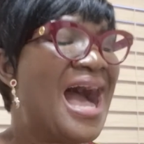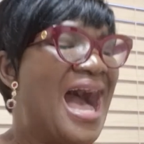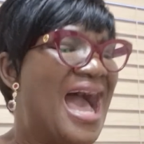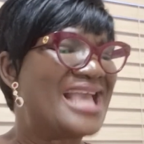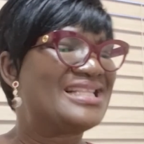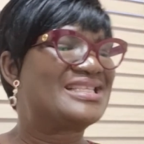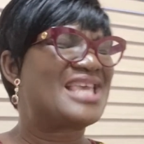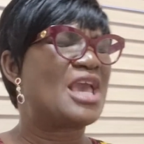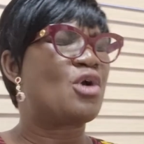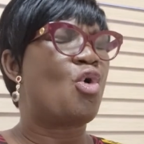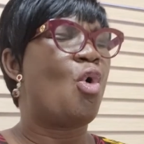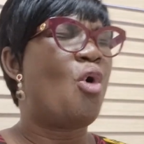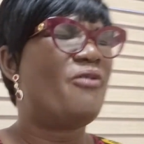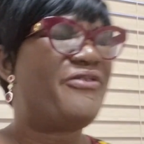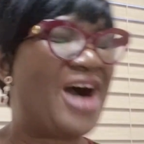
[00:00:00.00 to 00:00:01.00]
I
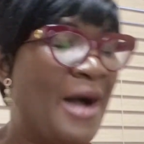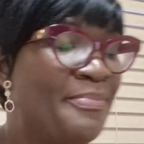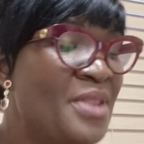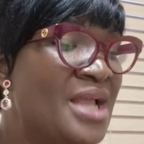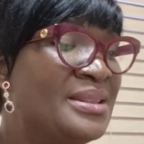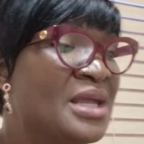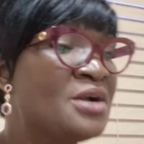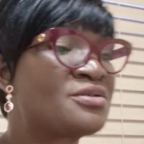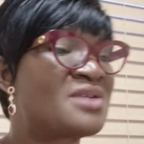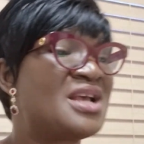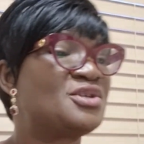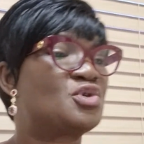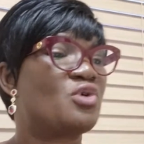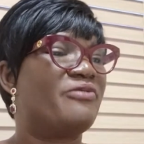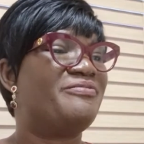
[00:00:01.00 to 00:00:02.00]
take over the
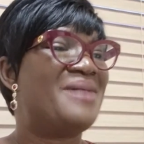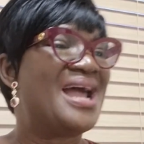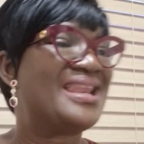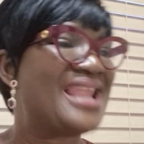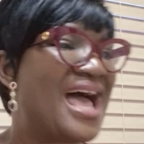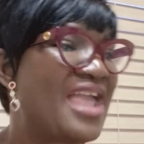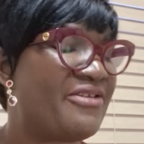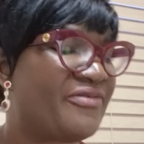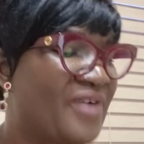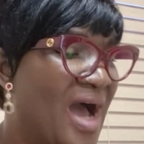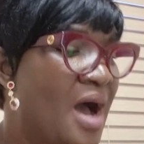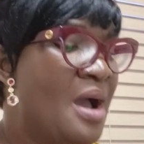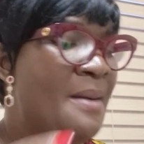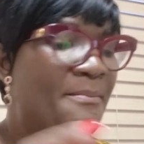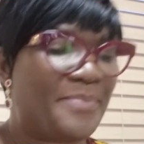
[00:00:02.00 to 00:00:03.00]
reins of my life
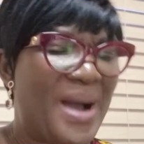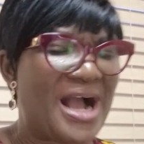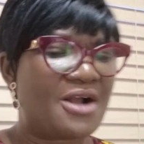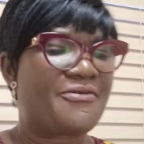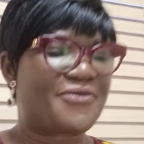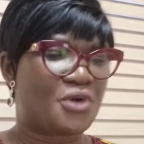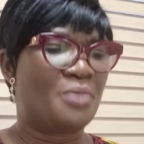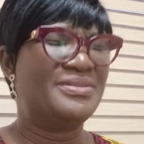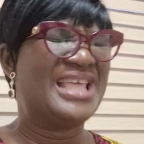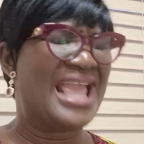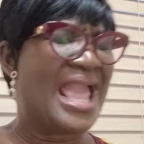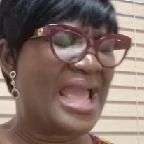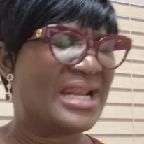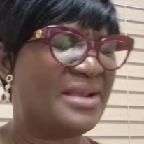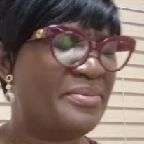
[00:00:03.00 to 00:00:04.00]
uh, back from
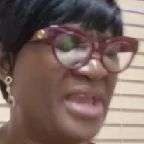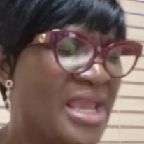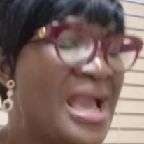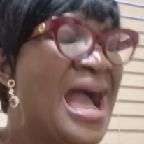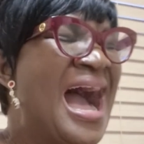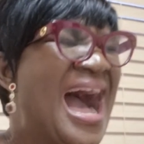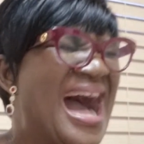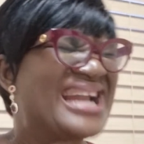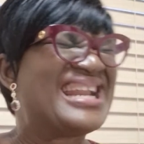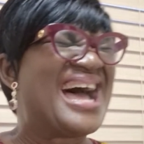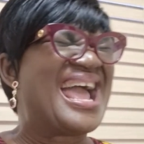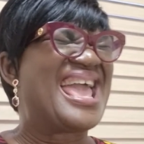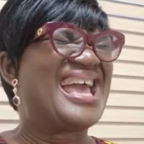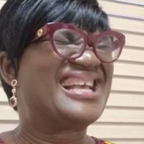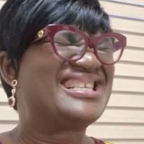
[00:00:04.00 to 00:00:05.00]
the enemy and
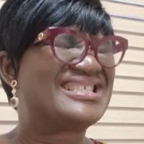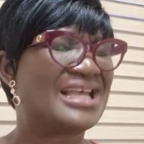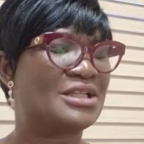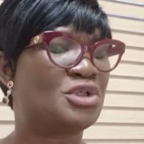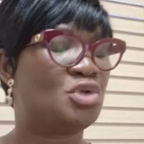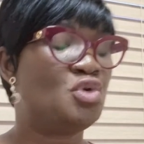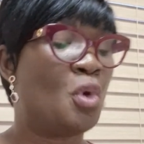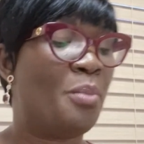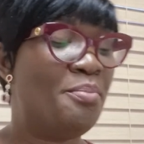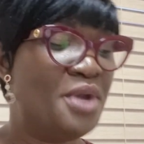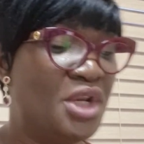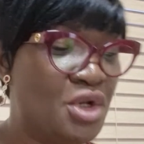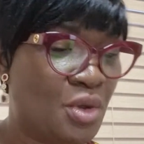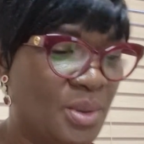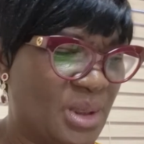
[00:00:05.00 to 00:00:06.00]
I exert
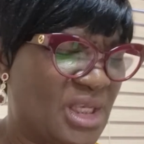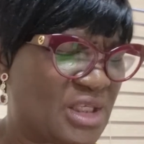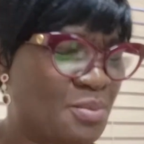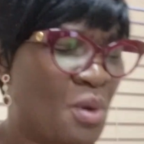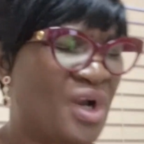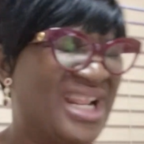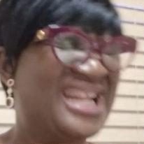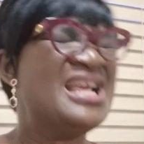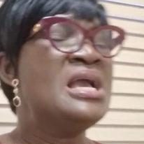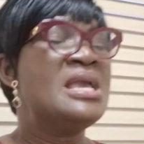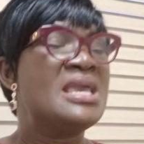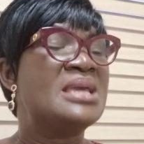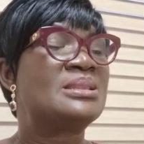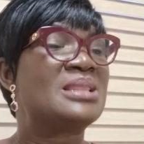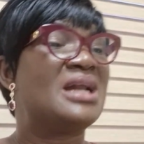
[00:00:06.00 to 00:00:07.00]
dominion this morning.
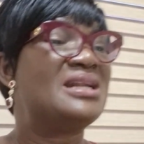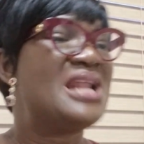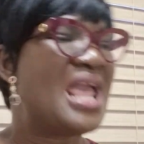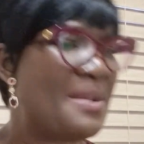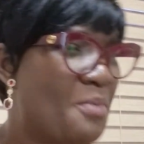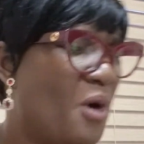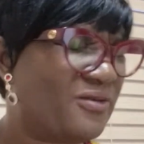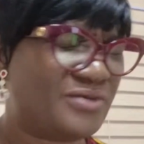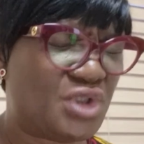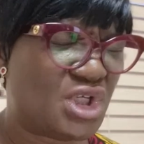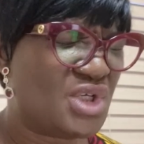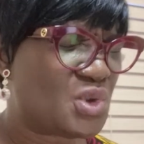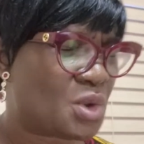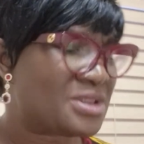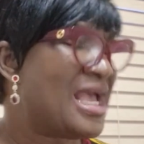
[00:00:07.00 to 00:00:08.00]
In the name of
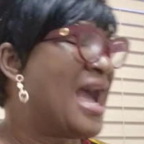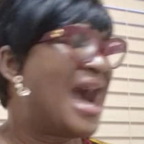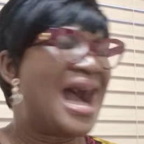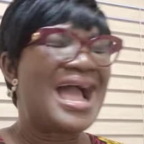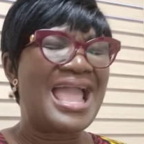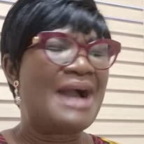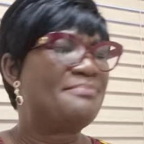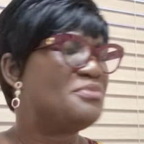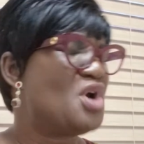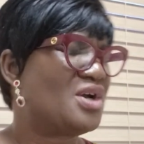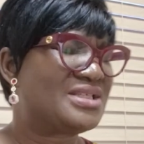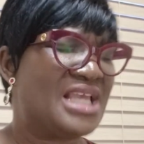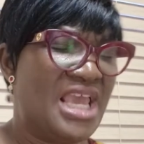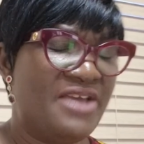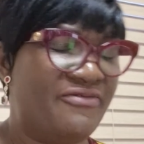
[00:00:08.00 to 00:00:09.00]
Jesus, I am
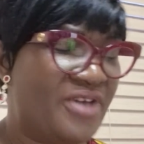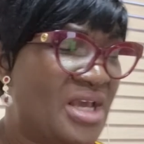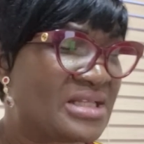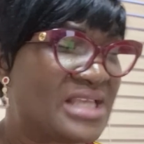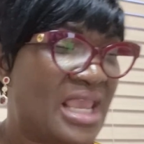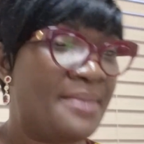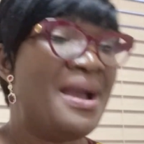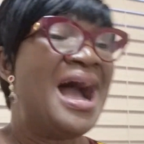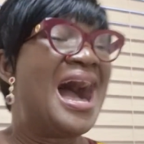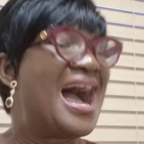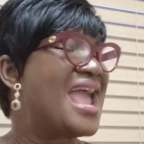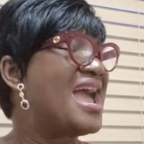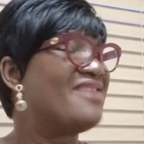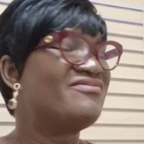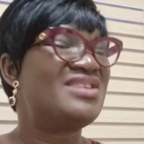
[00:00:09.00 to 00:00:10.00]
not a victim.
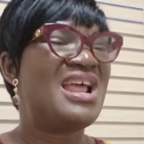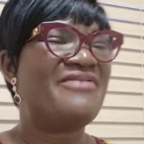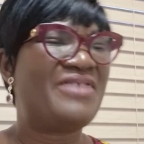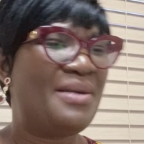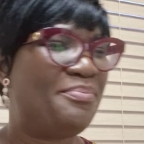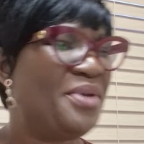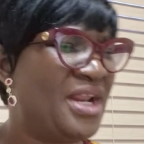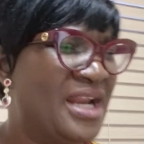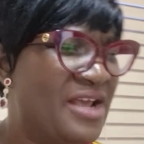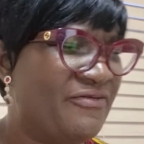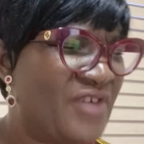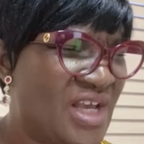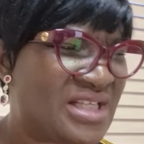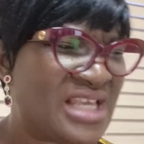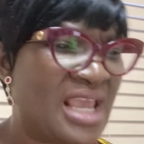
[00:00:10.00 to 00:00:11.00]
I have never been a
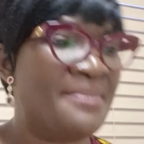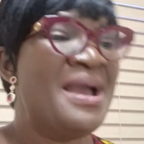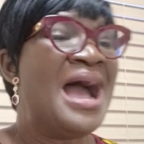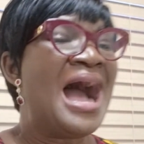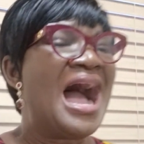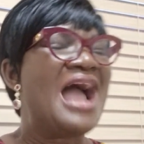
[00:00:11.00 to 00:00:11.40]
victim.